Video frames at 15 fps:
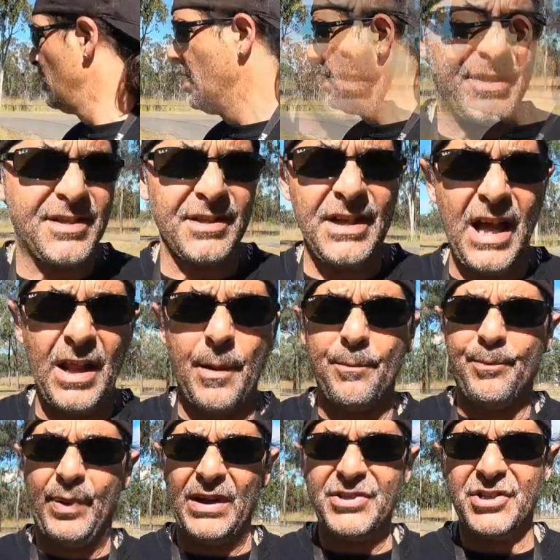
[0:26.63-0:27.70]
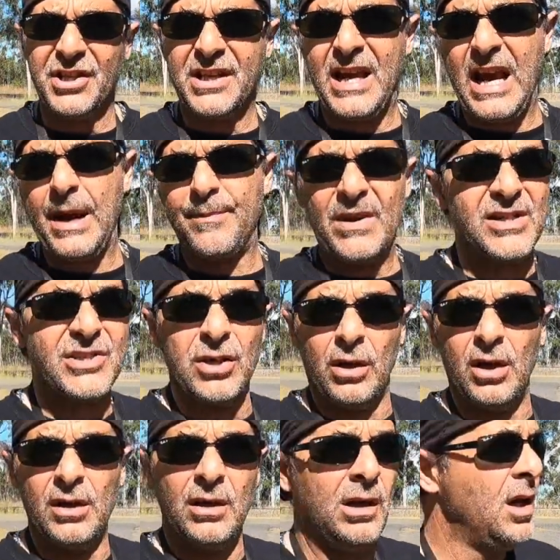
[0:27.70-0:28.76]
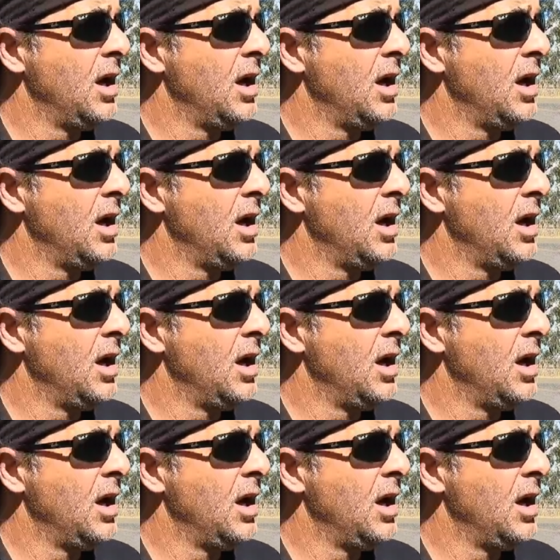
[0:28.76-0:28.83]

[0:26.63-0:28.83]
It's another budget camping site,